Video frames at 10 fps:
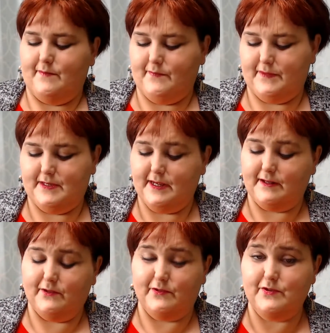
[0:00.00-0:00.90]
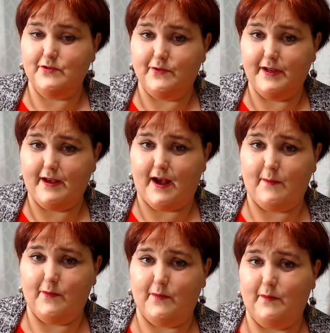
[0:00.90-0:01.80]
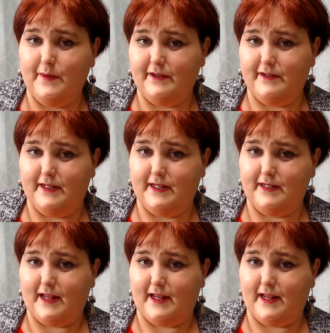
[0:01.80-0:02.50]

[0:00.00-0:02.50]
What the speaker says: signals joint hypermobility.